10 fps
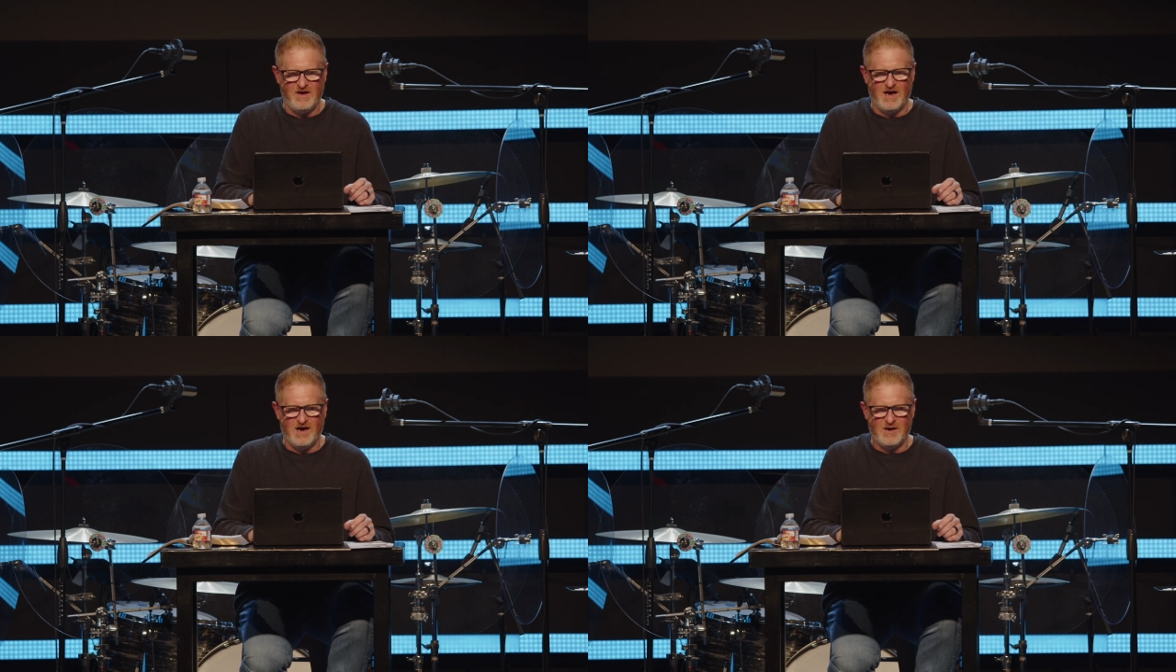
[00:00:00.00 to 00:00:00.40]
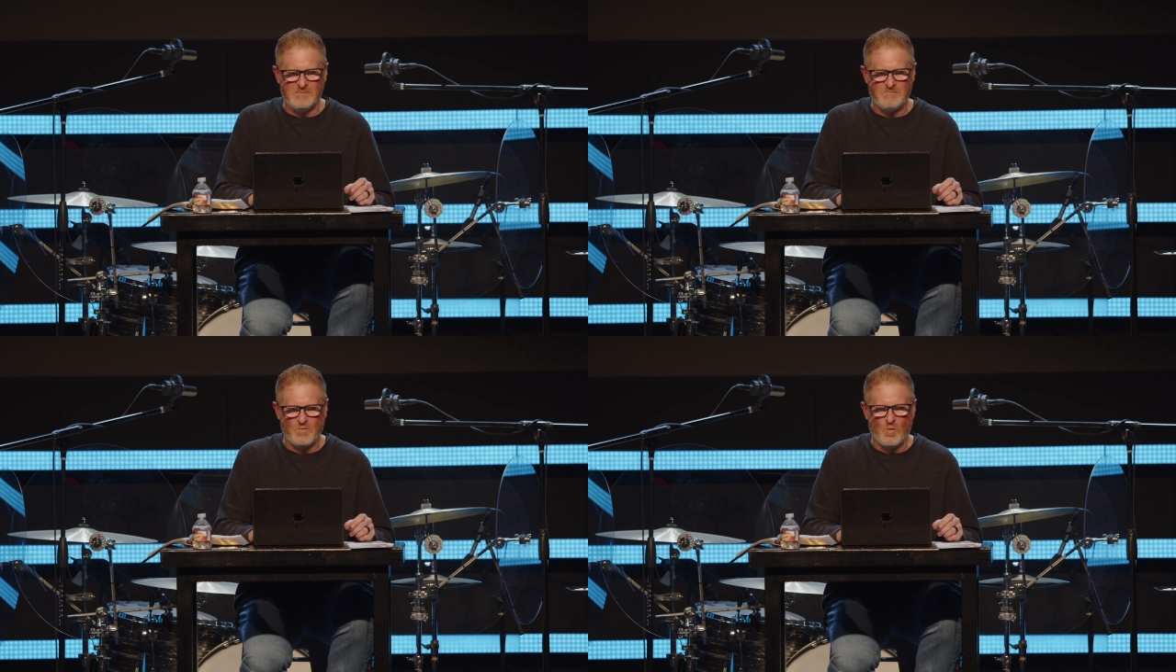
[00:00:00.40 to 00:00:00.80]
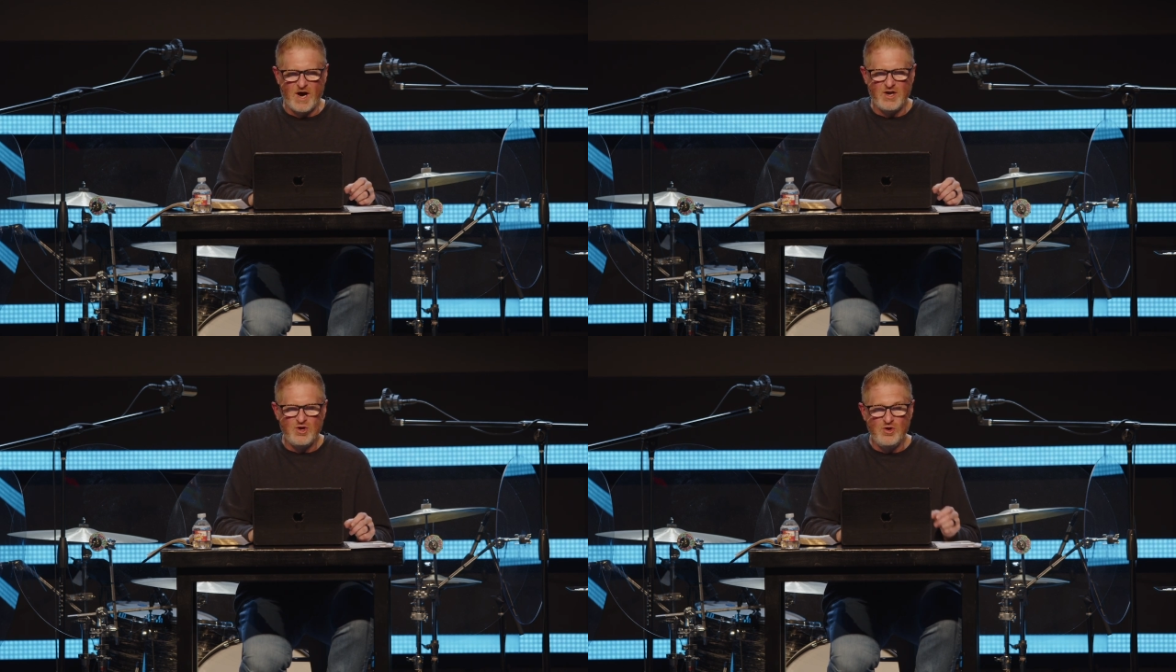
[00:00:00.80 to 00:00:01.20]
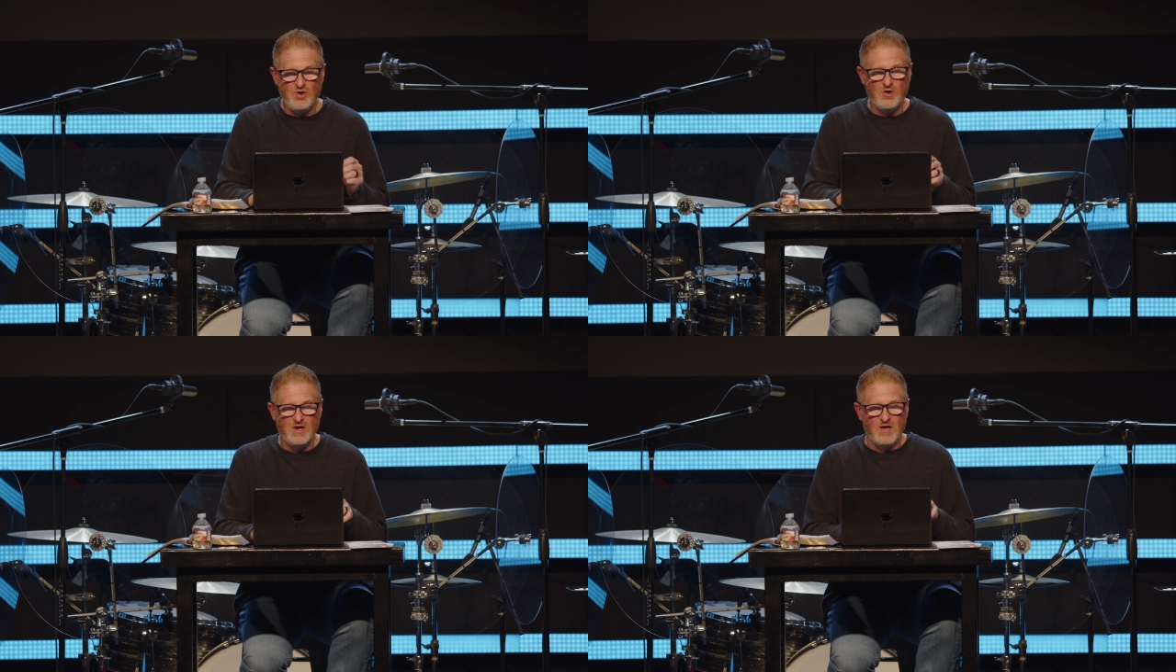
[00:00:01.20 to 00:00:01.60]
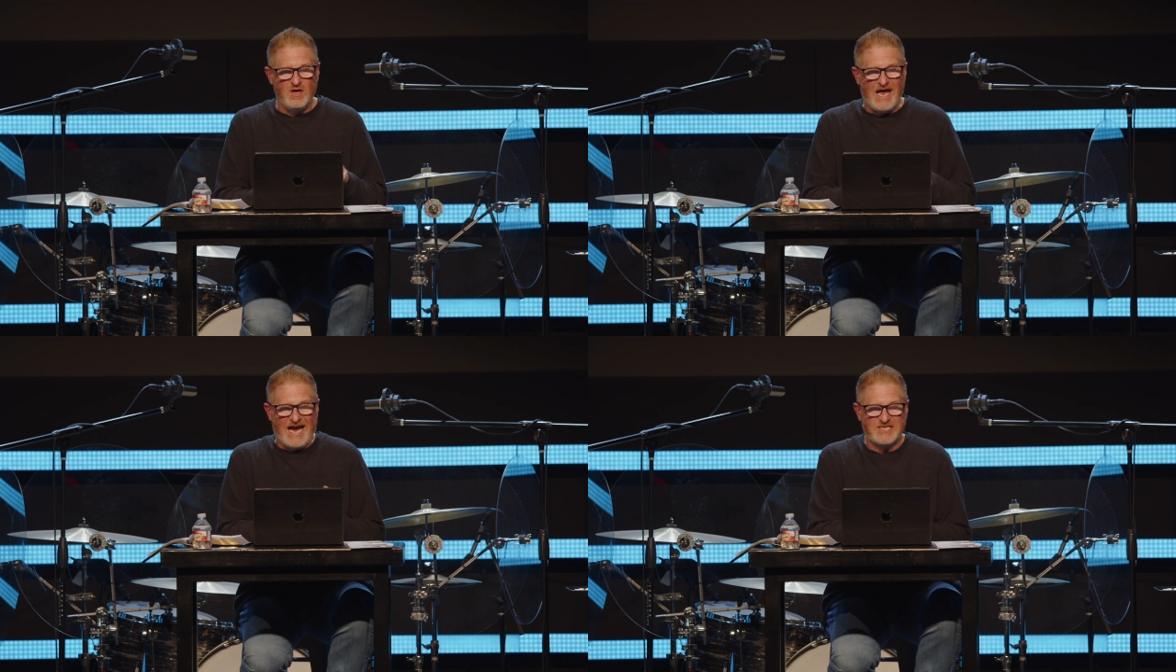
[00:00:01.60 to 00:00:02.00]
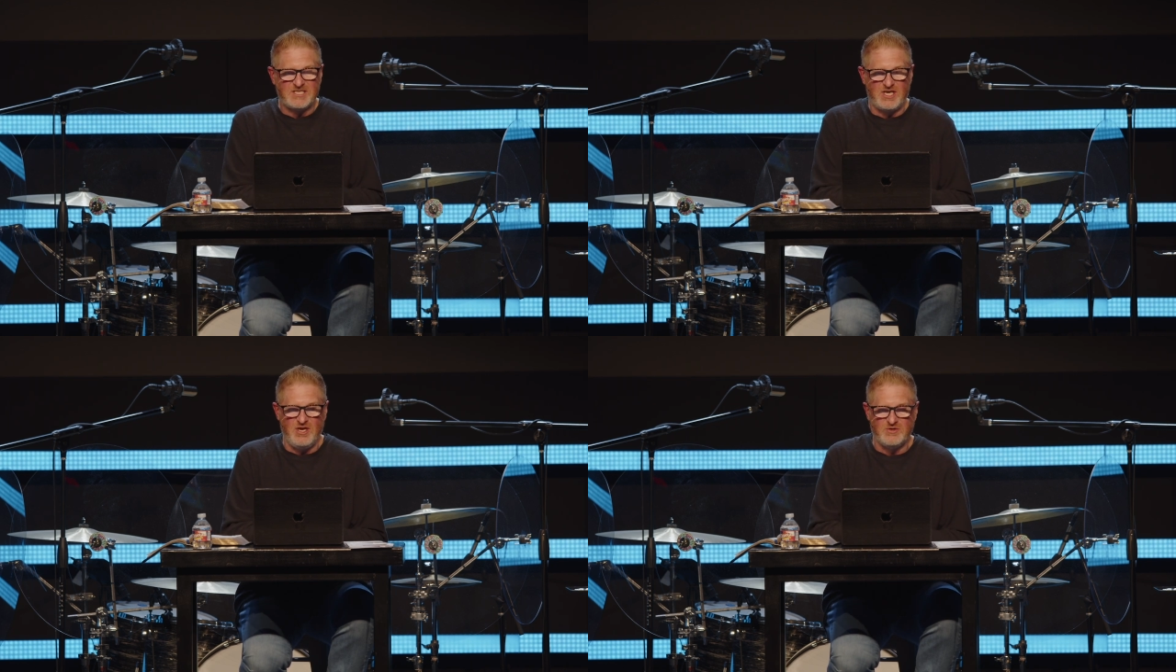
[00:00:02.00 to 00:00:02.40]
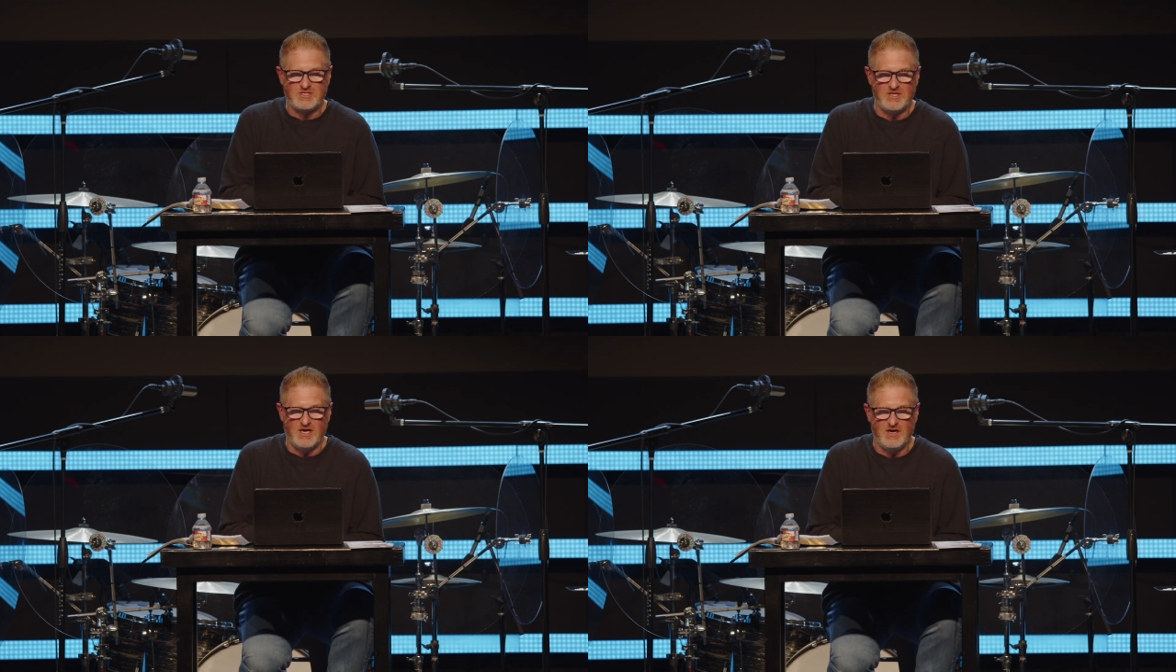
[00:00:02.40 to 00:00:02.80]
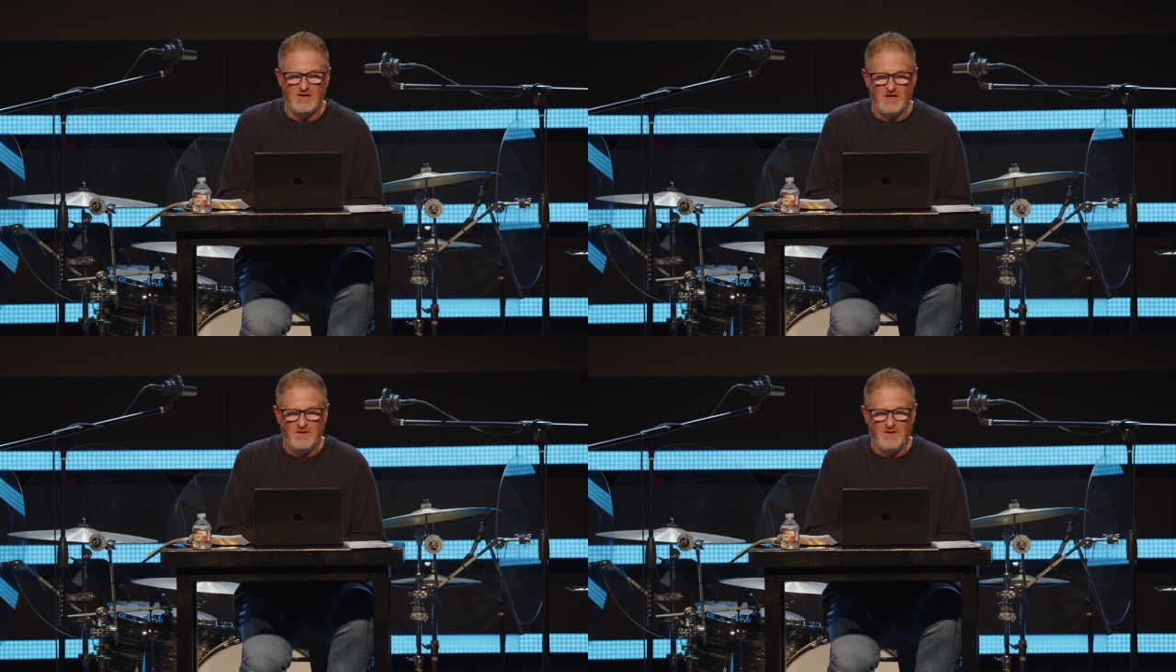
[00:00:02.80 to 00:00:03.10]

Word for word: One who executes the